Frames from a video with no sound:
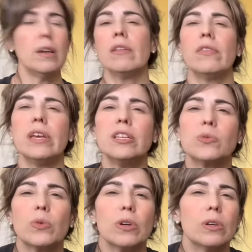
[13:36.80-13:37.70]
These
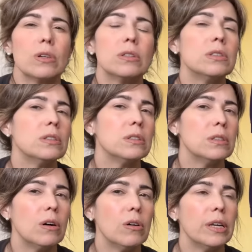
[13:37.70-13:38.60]
were
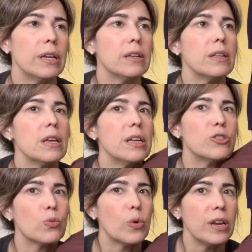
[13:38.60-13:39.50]
on the
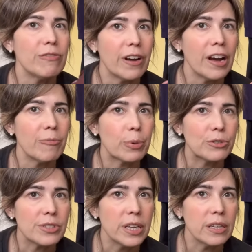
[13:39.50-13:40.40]

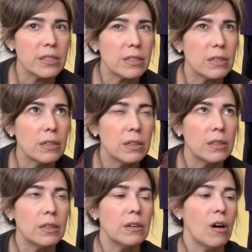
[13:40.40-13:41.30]
25%
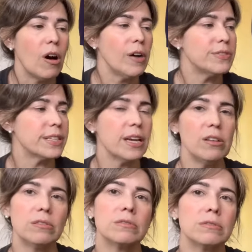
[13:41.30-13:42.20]
off sale,
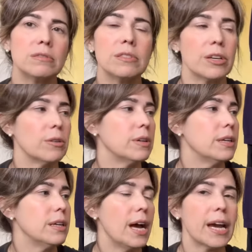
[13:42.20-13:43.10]
so
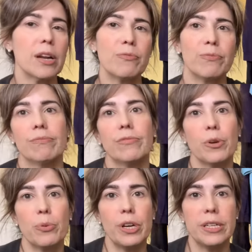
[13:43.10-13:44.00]
I got them for a
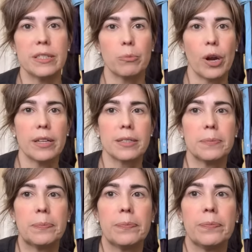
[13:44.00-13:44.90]
pretty decent price.
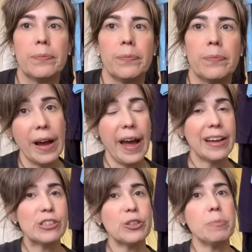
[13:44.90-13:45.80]
I
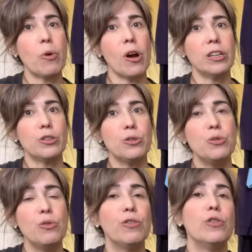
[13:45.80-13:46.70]
actually brought
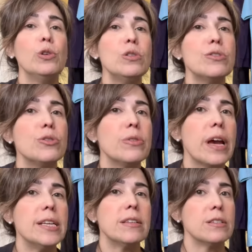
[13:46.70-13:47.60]
two full
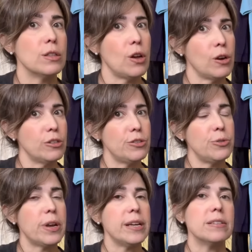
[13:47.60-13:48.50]
suitcases, large
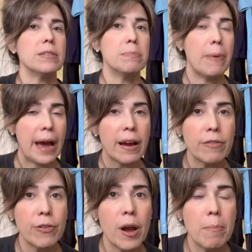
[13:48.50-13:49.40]
suitcases, back
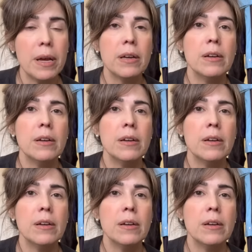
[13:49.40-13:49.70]
from